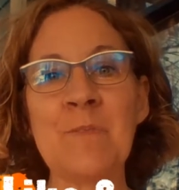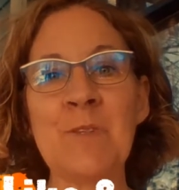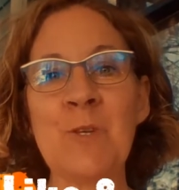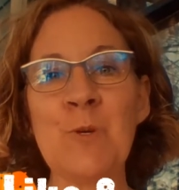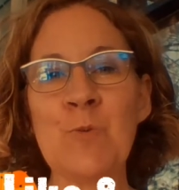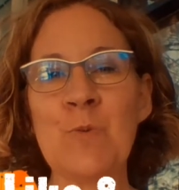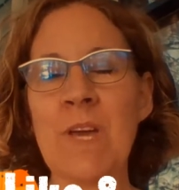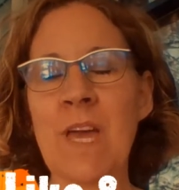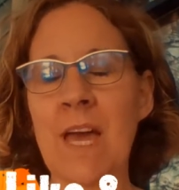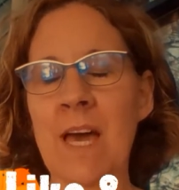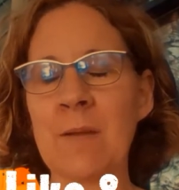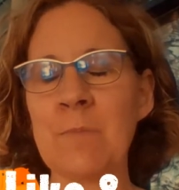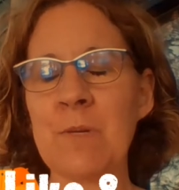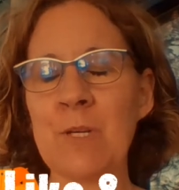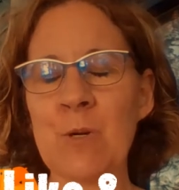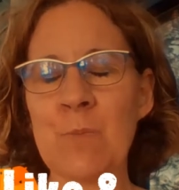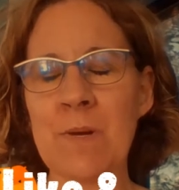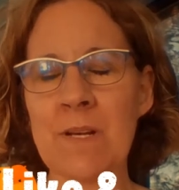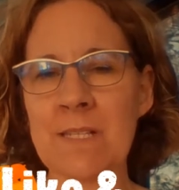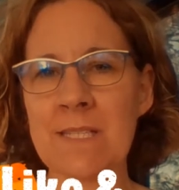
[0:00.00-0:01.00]
you can be
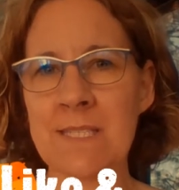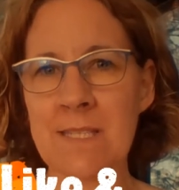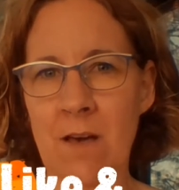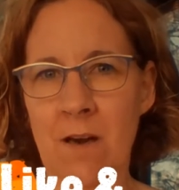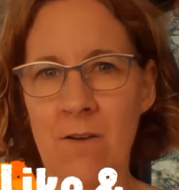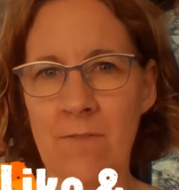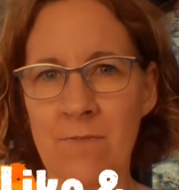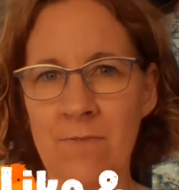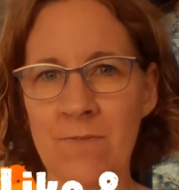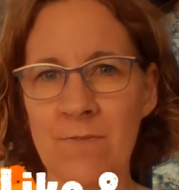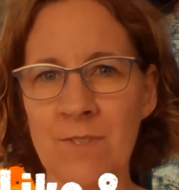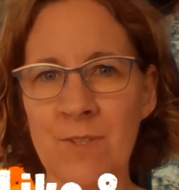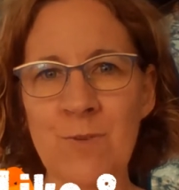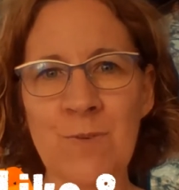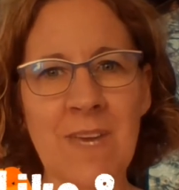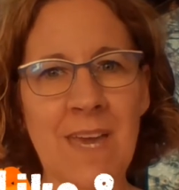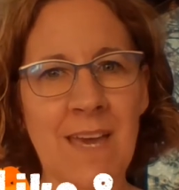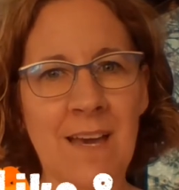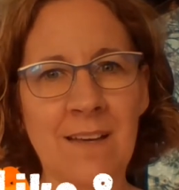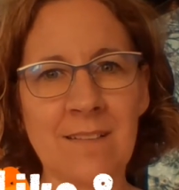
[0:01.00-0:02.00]
your best self. You
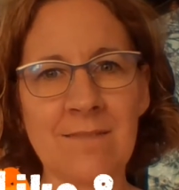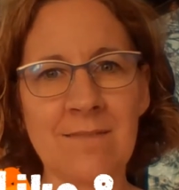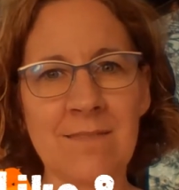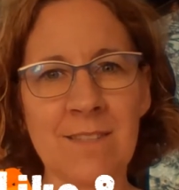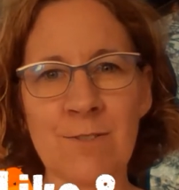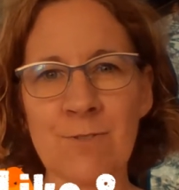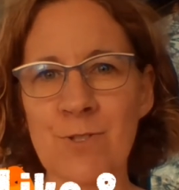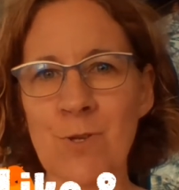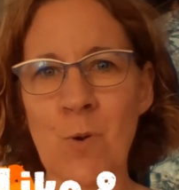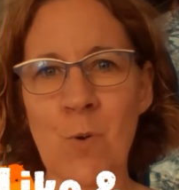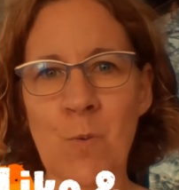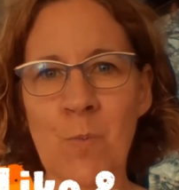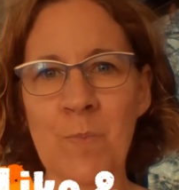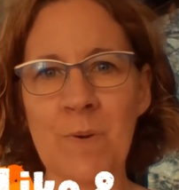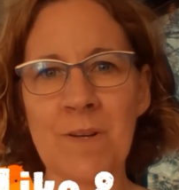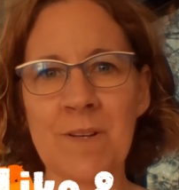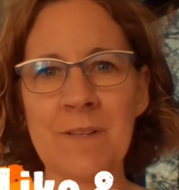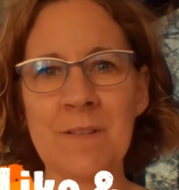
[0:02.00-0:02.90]
can. There's hope,